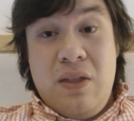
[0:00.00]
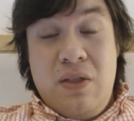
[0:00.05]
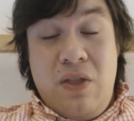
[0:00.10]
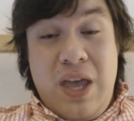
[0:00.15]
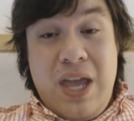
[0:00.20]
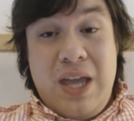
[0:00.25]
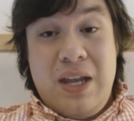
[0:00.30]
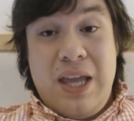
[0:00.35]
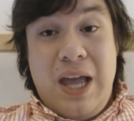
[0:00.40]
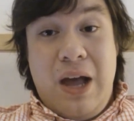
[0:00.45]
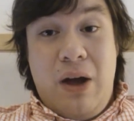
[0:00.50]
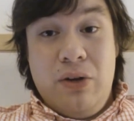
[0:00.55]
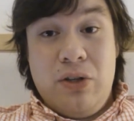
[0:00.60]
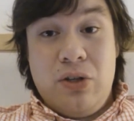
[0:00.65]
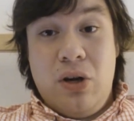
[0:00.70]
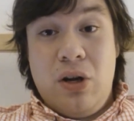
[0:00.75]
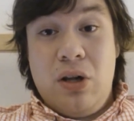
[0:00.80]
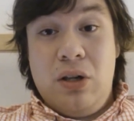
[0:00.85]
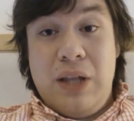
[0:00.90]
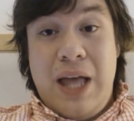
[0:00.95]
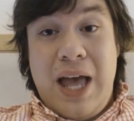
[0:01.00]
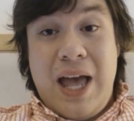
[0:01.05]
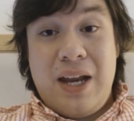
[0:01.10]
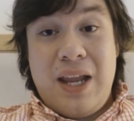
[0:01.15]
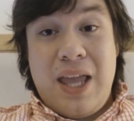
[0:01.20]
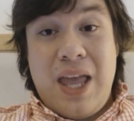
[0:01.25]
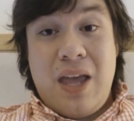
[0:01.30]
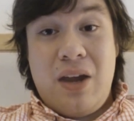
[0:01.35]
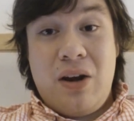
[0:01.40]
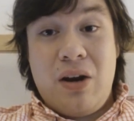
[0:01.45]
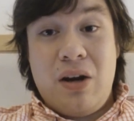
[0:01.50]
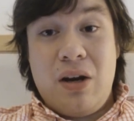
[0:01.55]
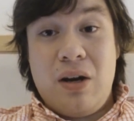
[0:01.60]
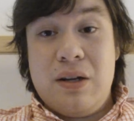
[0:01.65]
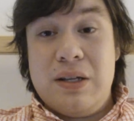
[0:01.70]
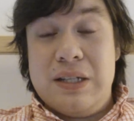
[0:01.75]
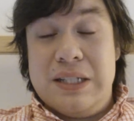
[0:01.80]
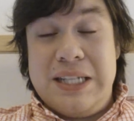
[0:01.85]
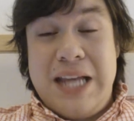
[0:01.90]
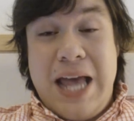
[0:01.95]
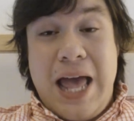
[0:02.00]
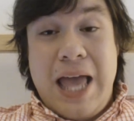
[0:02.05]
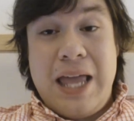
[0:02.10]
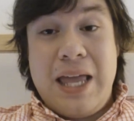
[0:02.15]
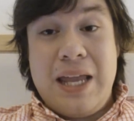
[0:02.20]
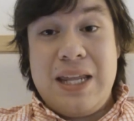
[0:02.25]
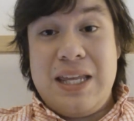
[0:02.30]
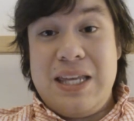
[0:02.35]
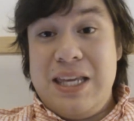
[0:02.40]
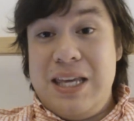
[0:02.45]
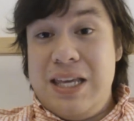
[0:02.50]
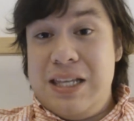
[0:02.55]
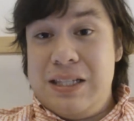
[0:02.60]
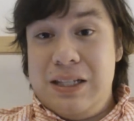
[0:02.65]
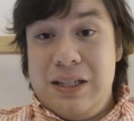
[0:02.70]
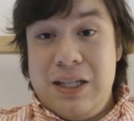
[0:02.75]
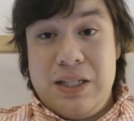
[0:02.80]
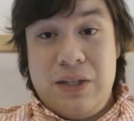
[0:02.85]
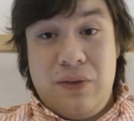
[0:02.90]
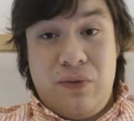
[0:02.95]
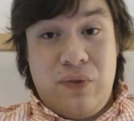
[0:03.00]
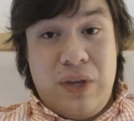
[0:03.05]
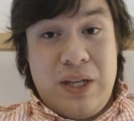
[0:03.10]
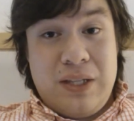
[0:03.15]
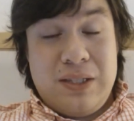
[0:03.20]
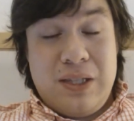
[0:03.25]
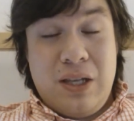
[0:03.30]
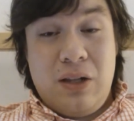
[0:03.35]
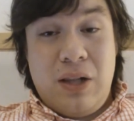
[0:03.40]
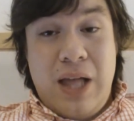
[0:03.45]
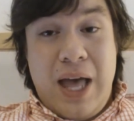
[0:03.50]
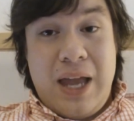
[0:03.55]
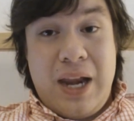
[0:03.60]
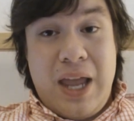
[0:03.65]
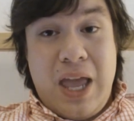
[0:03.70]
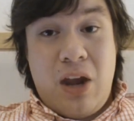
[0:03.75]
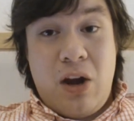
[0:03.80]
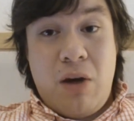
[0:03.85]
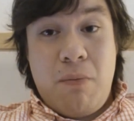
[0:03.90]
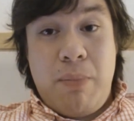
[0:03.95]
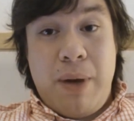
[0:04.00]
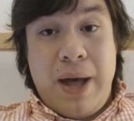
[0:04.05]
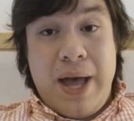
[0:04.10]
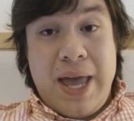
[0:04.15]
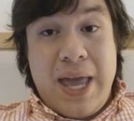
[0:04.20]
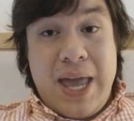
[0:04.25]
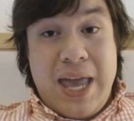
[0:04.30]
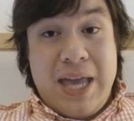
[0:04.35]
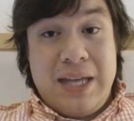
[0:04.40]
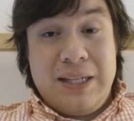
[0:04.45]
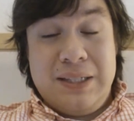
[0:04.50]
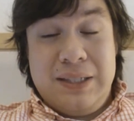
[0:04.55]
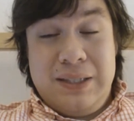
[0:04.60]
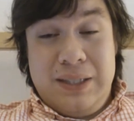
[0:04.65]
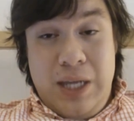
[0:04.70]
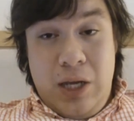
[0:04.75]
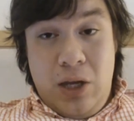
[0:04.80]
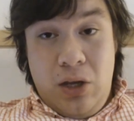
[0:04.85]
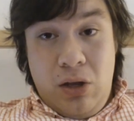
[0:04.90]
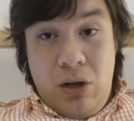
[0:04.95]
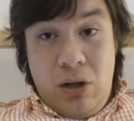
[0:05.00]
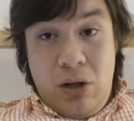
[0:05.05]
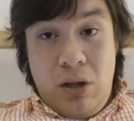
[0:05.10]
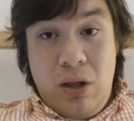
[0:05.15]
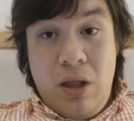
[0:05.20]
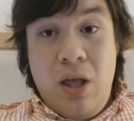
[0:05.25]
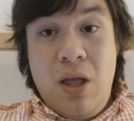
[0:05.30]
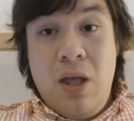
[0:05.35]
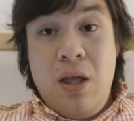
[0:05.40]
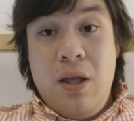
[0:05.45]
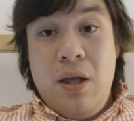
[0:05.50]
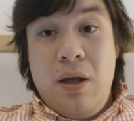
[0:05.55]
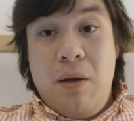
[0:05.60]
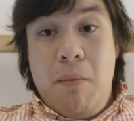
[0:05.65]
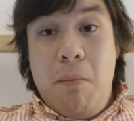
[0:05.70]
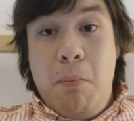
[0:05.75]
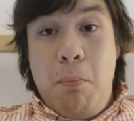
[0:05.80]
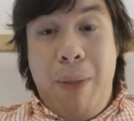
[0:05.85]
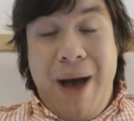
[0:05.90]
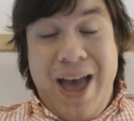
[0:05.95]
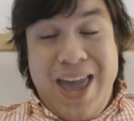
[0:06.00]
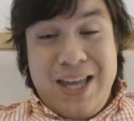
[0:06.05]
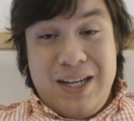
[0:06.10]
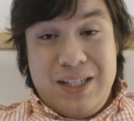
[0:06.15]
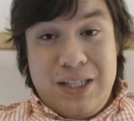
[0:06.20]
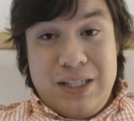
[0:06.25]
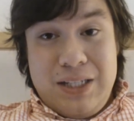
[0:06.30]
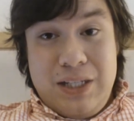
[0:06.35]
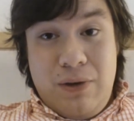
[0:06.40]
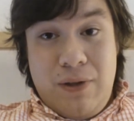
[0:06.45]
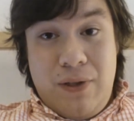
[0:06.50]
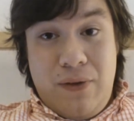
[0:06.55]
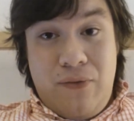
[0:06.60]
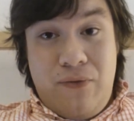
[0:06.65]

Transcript: they encounter a gladiator. Daggett easily defeats the gladiator by a single bite to